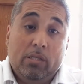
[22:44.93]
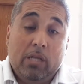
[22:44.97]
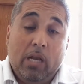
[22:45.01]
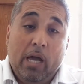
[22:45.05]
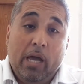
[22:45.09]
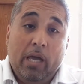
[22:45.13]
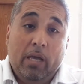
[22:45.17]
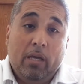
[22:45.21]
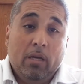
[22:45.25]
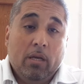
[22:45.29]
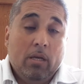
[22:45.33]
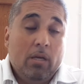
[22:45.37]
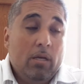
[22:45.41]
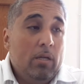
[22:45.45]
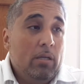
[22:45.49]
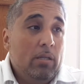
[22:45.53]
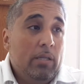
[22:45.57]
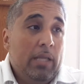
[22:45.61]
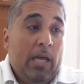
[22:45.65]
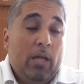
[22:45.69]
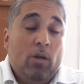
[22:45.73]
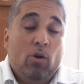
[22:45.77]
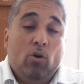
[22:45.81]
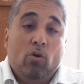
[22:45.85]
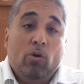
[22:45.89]
Like,
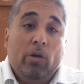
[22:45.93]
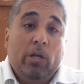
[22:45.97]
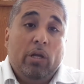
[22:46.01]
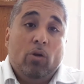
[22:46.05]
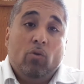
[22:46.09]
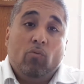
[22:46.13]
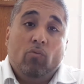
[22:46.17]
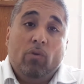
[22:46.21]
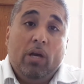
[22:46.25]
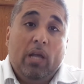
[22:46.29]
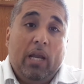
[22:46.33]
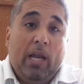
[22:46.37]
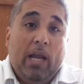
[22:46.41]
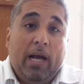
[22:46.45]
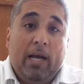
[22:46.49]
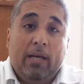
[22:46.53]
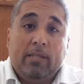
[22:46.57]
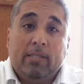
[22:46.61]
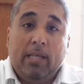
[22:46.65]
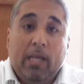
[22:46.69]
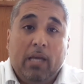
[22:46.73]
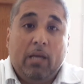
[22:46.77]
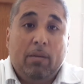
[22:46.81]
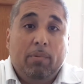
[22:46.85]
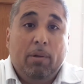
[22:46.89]
they don't even realize
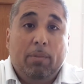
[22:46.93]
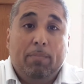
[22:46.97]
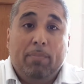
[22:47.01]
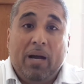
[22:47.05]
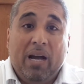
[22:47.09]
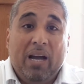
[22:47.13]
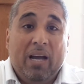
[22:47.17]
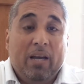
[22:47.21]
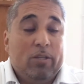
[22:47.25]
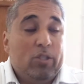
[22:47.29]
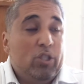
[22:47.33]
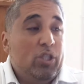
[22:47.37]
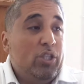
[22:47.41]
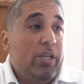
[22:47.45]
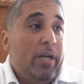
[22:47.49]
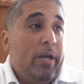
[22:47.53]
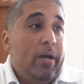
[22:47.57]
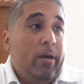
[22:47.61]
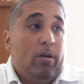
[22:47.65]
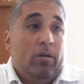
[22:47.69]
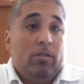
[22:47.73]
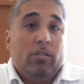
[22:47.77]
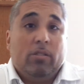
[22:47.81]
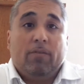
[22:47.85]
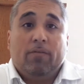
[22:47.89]
they could be buying
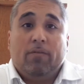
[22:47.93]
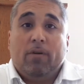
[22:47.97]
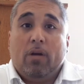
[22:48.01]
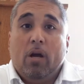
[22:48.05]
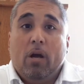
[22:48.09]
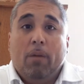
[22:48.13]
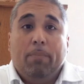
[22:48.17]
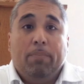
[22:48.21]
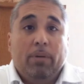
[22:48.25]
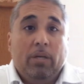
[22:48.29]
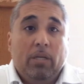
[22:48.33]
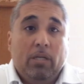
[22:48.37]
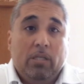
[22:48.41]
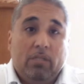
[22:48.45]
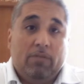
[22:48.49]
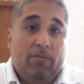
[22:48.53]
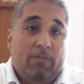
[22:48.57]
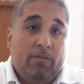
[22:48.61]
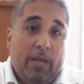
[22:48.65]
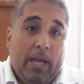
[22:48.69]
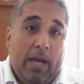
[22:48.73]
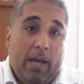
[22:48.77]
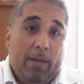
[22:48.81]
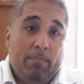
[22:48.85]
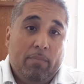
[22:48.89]
shares of companies
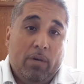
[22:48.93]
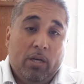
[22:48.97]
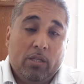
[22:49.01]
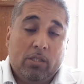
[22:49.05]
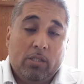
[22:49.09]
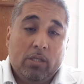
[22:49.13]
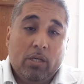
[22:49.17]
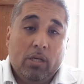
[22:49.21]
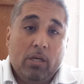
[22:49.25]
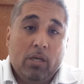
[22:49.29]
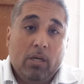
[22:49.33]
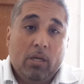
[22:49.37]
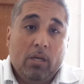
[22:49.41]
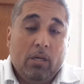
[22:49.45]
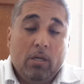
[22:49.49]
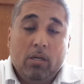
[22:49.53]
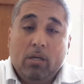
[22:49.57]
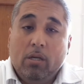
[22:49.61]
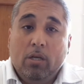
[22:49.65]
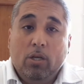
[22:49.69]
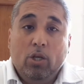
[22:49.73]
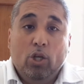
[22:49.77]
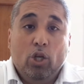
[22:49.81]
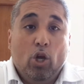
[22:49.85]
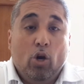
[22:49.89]
for that
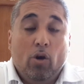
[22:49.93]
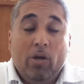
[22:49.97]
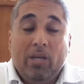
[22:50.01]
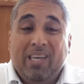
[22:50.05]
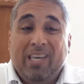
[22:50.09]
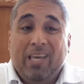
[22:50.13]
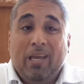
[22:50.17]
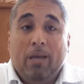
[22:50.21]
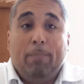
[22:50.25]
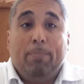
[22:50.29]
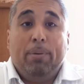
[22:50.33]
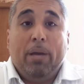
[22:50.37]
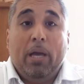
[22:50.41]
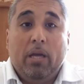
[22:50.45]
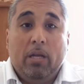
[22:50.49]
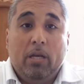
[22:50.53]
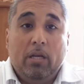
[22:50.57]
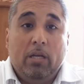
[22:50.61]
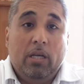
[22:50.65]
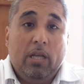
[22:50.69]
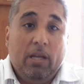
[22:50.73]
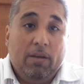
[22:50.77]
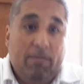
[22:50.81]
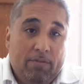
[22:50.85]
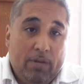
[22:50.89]
much, and getting paid a
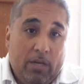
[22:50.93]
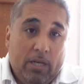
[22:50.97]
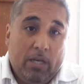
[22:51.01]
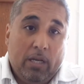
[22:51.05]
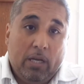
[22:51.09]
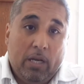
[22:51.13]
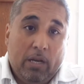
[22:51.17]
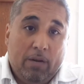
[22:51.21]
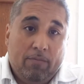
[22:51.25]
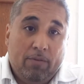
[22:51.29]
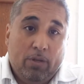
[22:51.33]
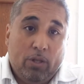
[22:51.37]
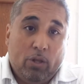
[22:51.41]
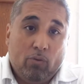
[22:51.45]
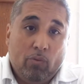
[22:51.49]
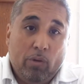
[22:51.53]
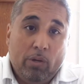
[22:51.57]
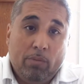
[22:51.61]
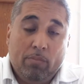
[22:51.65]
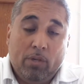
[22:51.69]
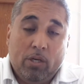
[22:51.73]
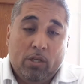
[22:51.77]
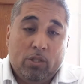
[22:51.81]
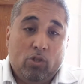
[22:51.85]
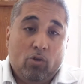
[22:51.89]
dividend every 3
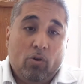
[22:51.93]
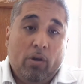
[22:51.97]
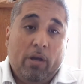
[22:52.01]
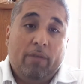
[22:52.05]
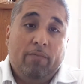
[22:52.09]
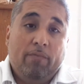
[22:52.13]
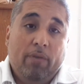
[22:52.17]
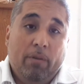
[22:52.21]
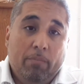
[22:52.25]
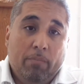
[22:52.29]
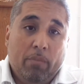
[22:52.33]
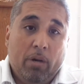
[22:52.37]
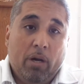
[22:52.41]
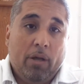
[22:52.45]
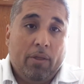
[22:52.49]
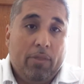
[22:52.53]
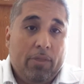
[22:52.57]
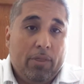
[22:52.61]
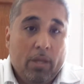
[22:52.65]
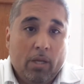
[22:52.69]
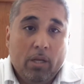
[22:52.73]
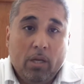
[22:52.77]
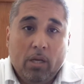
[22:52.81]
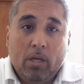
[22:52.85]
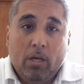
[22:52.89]
months or every month,
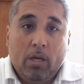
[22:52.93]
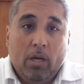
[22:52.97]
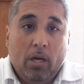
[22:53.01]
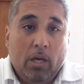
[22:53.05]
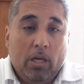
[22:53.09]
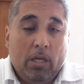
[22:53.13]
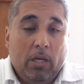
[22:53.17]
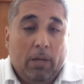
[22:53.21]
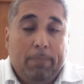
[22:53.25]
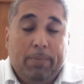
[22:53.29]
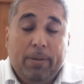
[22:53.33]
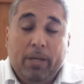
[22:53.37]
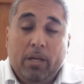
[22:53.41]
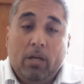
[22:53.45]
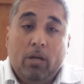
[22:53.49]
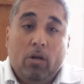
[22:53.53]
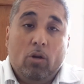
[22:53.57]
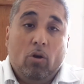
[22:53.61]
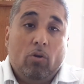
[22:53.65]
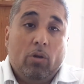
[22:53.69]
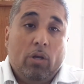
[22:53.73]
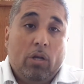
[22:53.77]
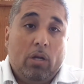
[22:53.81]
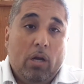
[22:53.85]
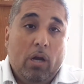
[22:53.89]
depending
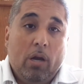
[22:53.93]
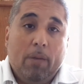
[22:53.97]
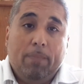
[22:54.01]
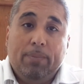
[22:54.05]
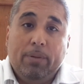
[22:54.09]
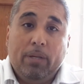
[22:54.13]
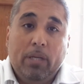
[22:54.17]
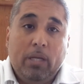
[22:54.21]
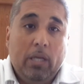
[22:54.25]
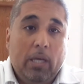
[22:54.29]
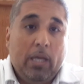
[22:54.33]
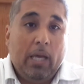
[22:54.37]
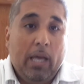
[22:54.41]
on the company.